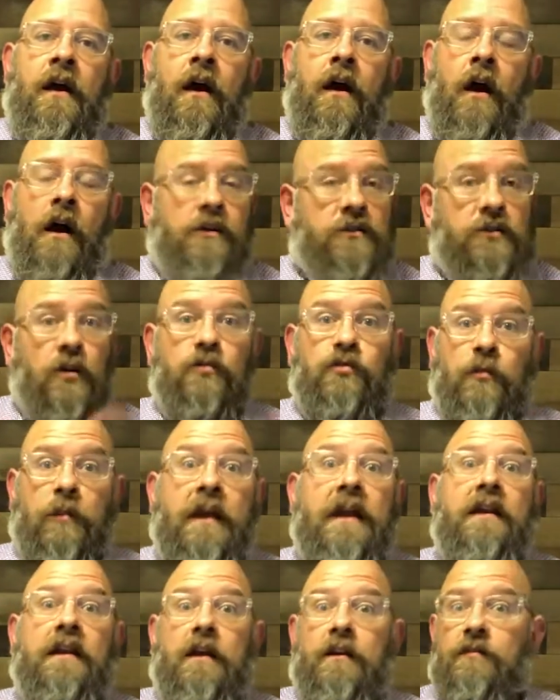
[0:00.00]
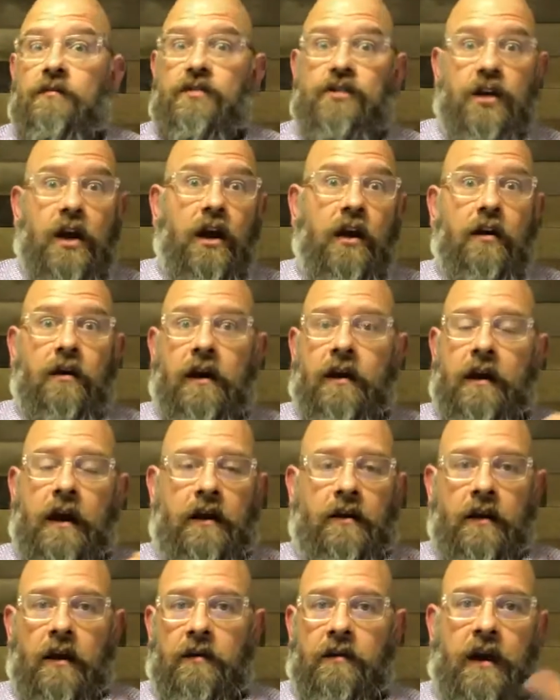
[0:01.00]
on social media that you've shared
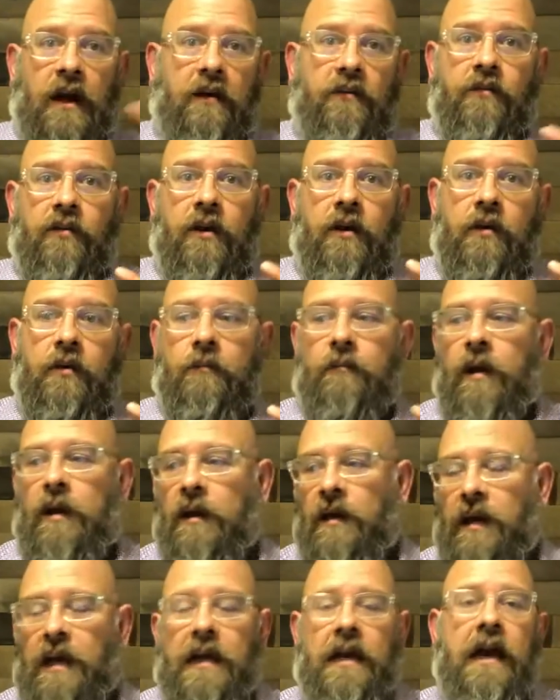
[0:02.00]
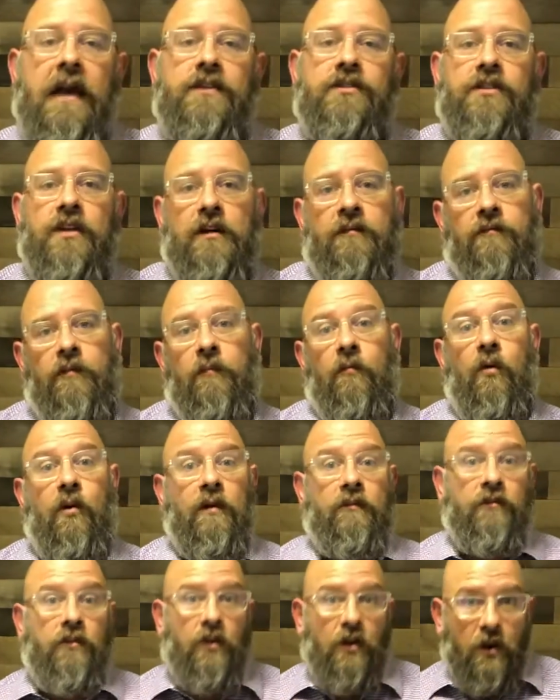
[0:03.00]
and kind of made a connection from one
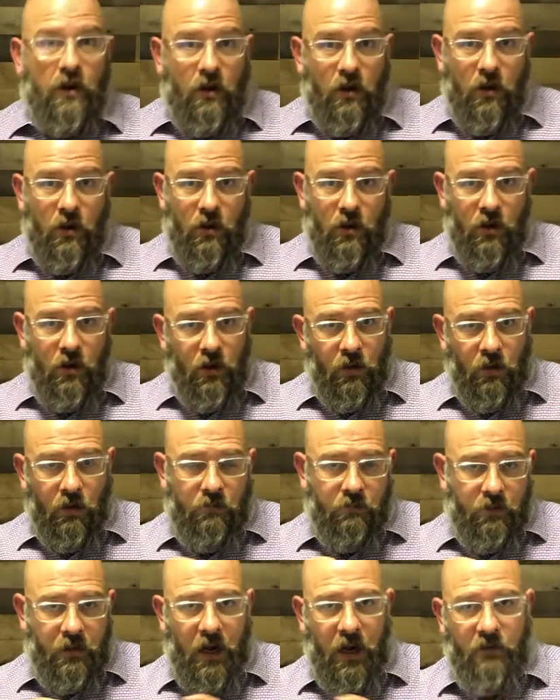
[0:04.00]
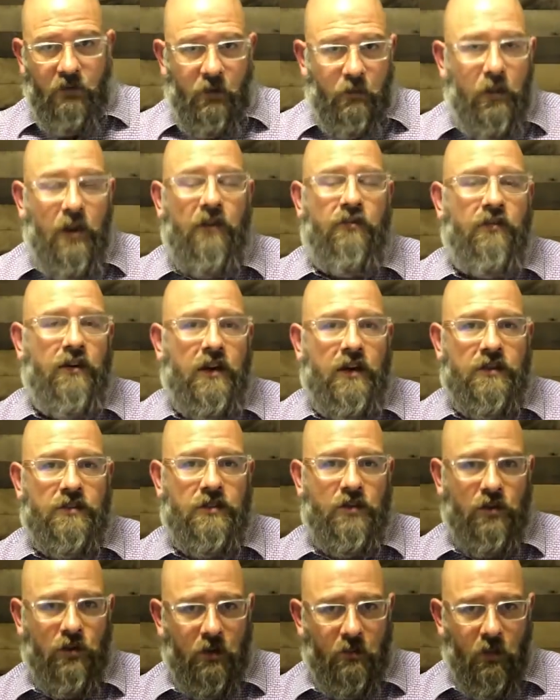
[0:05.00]
of your, you know, kind of epiphanies
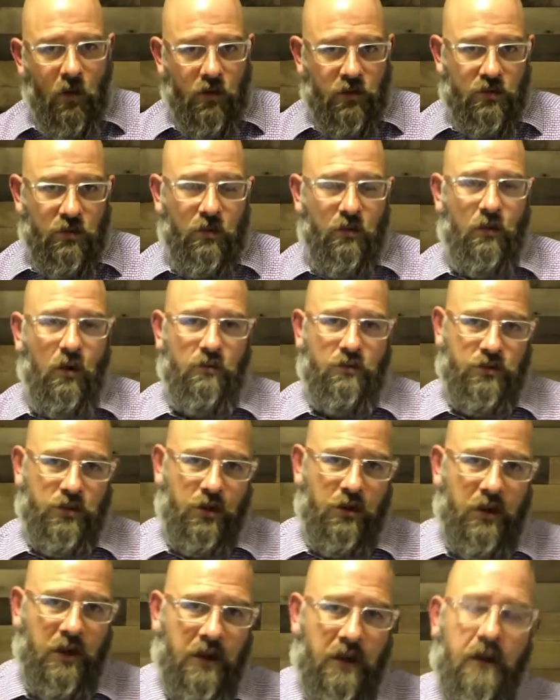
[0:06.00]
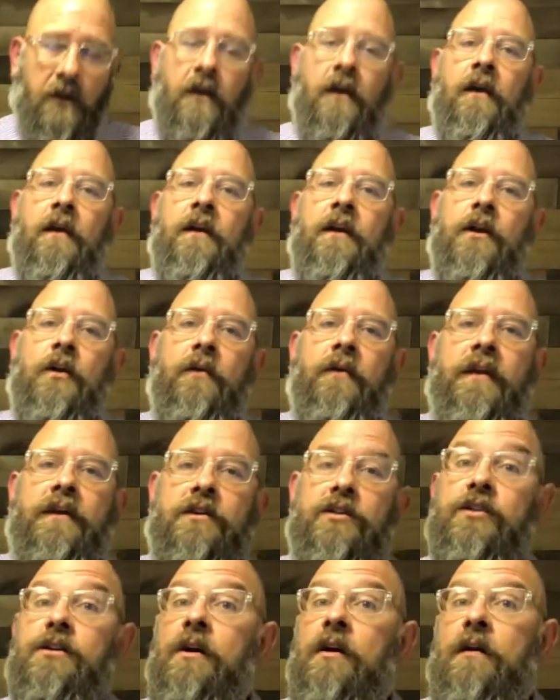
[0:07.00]
in your emotional growth journey, you know, and then
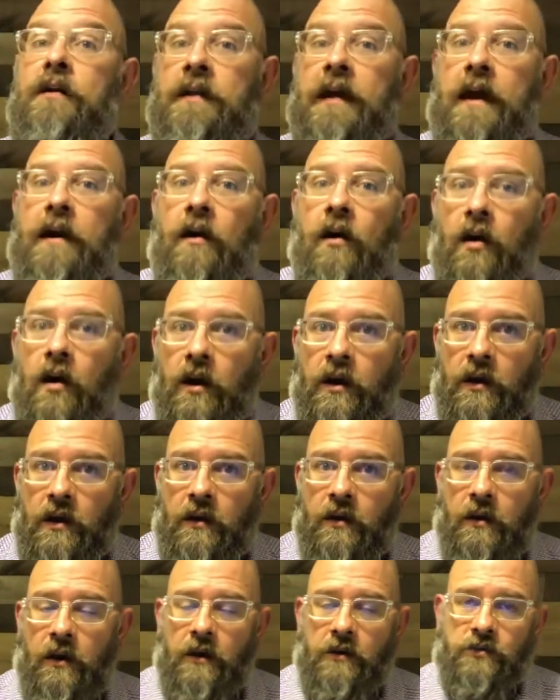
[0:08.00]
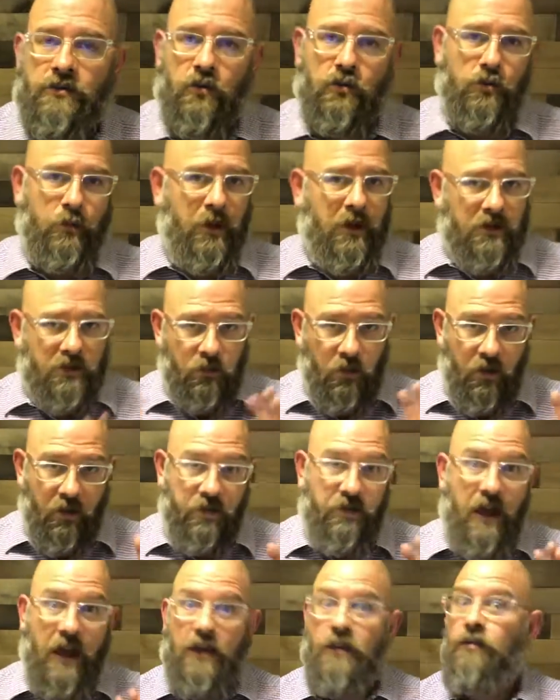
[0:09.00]
sharing that on social media. Just want to
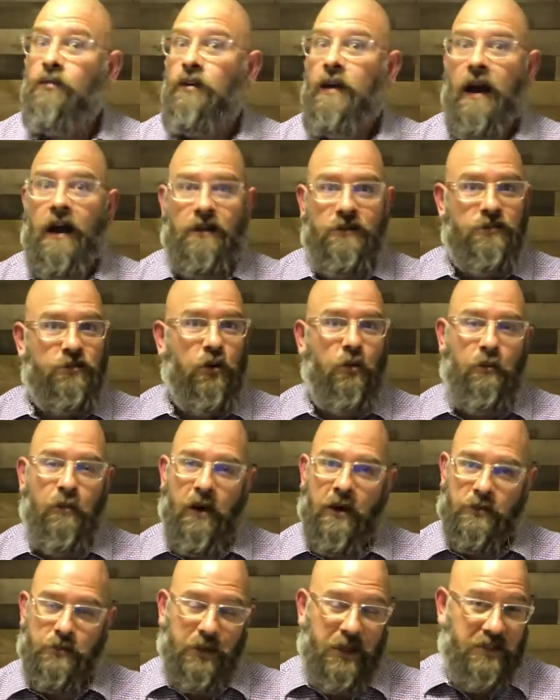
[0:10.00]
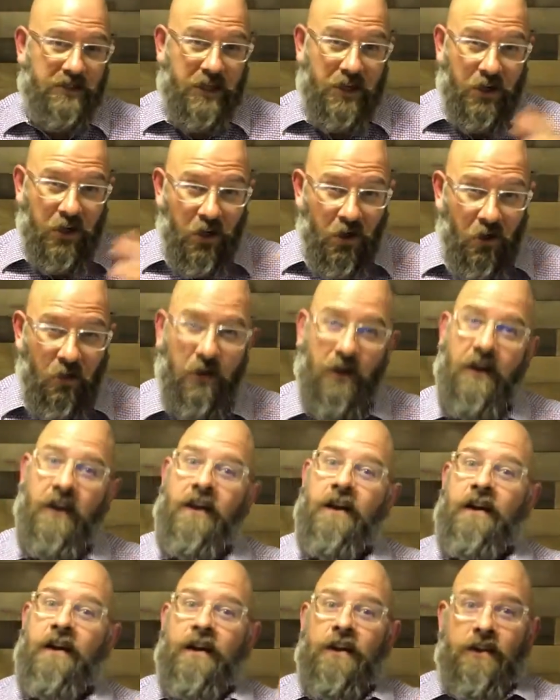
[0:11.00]
thank you guys so much, because I know,
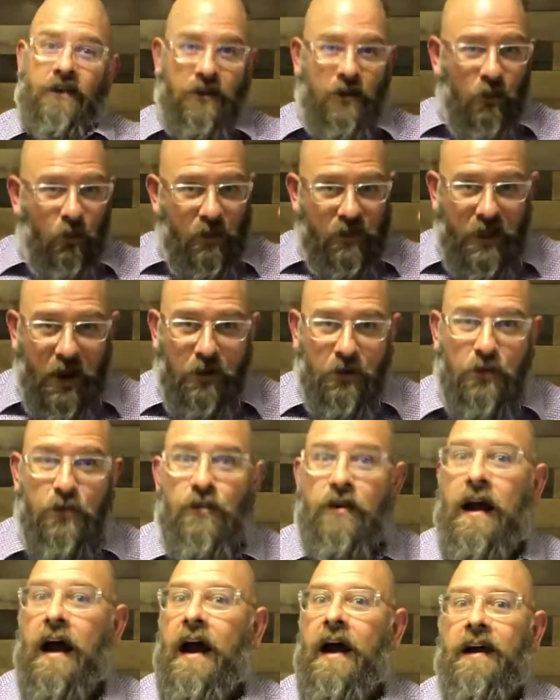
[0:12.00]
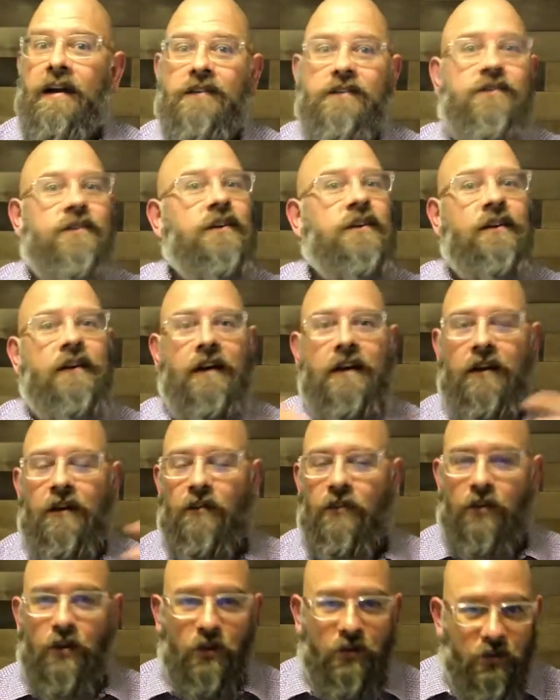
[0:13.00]
you know, without you guys,
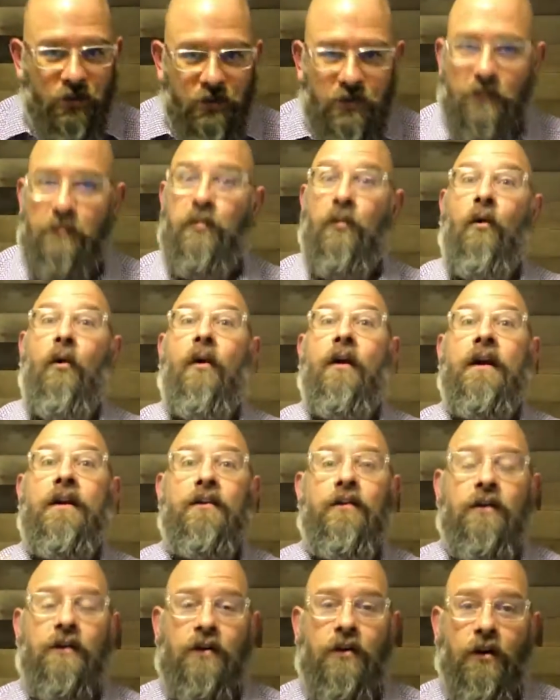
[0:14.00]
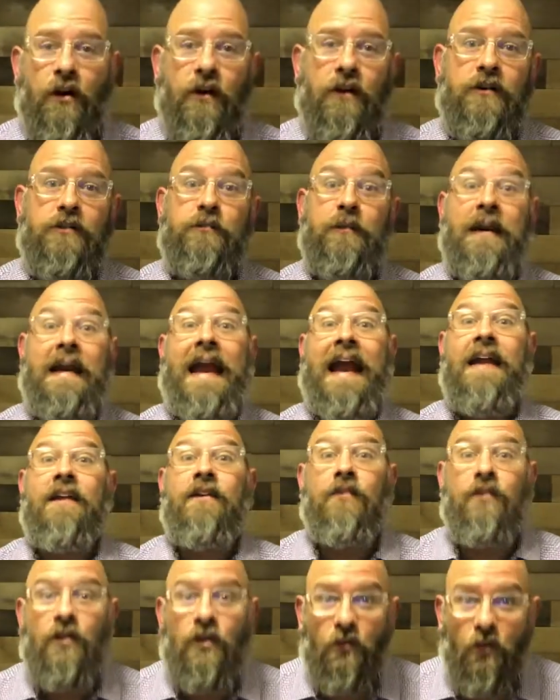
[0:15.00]
you know, your support and your encouragement and
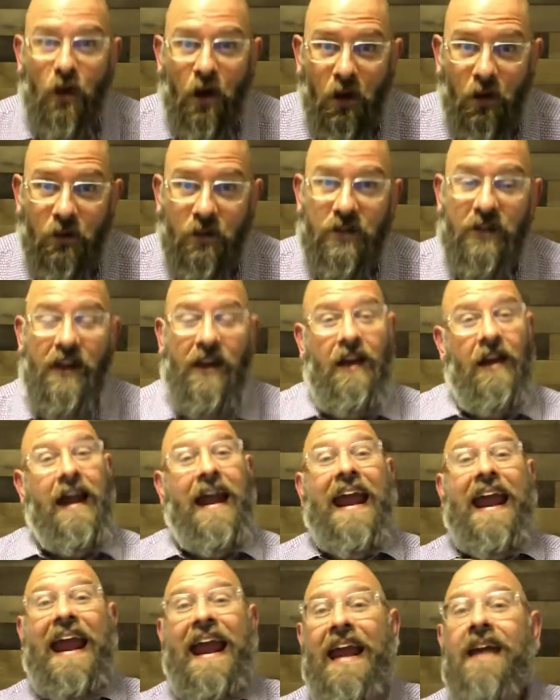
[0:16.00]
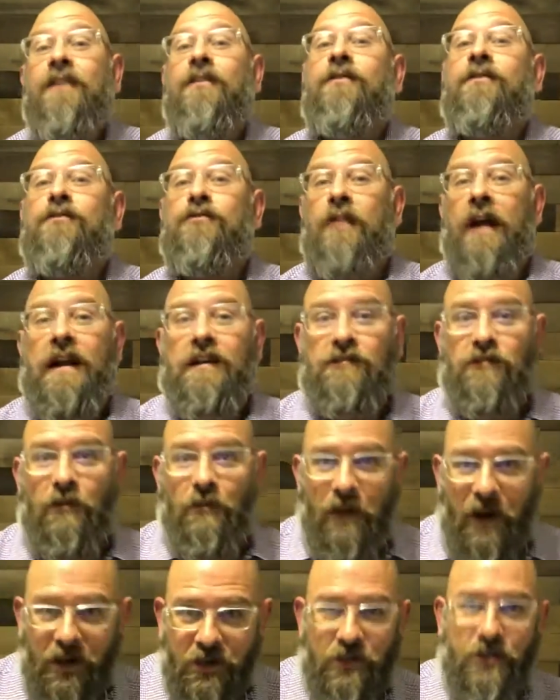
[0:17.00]
your growth and your
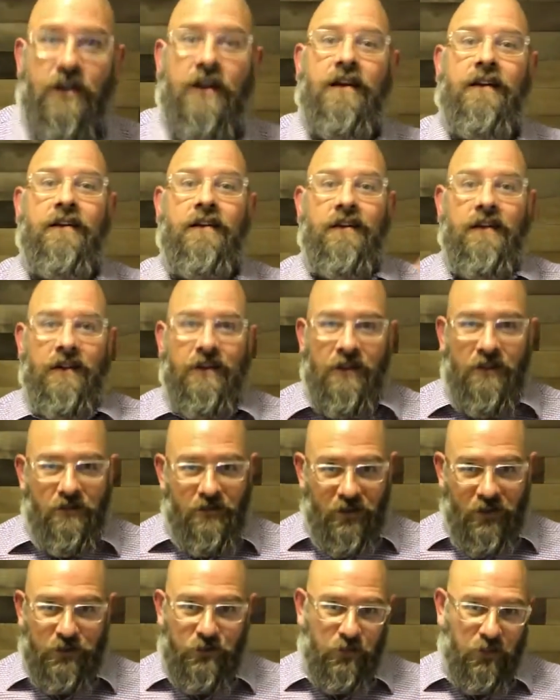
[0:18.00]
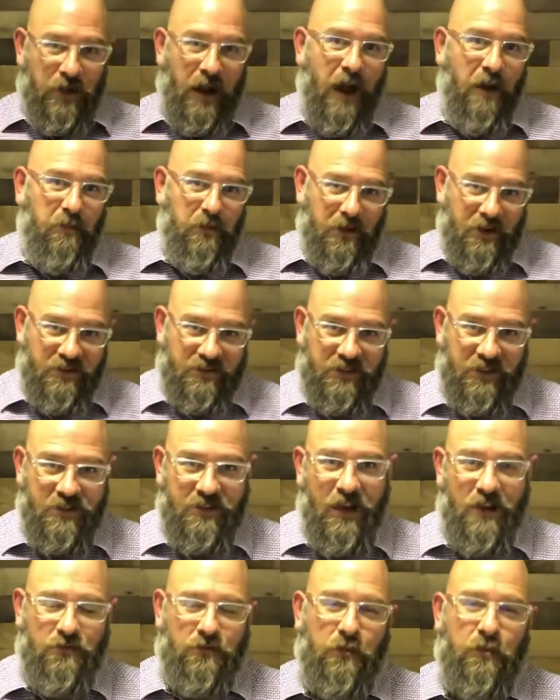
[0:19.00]
transformation, this would not be a
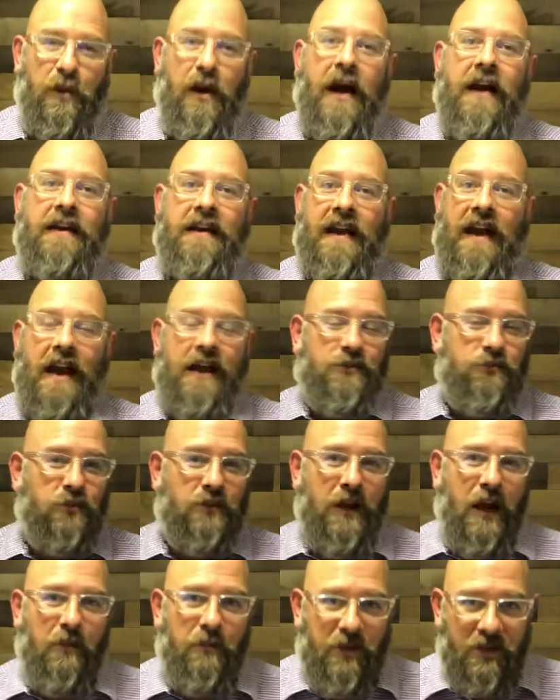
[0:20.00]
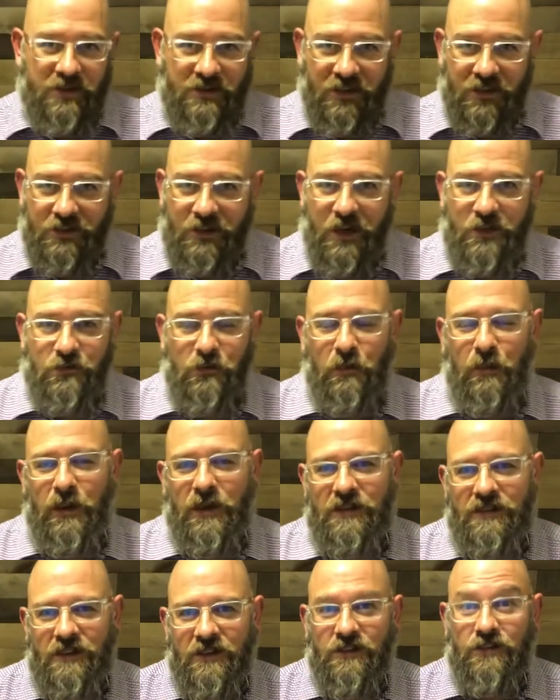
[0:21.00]
successful podcast, would not be a successful
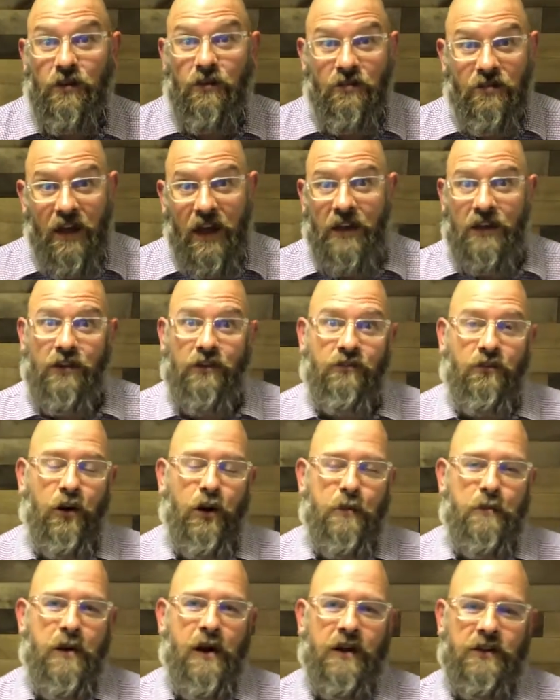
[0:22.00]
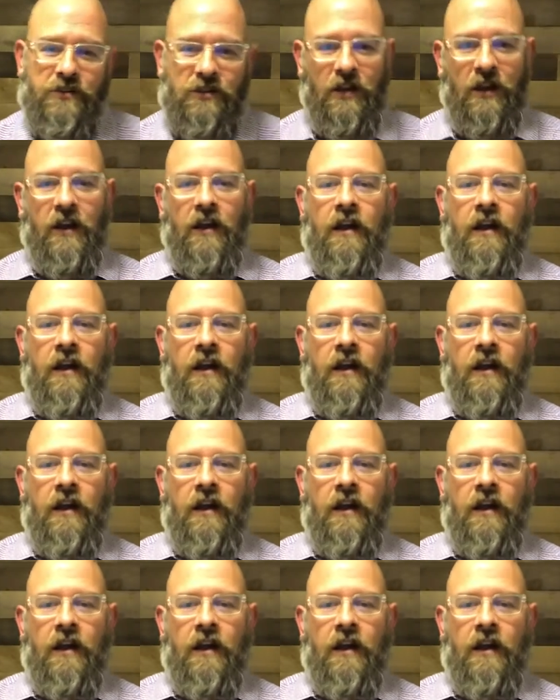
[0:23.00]
business. So thank you very much.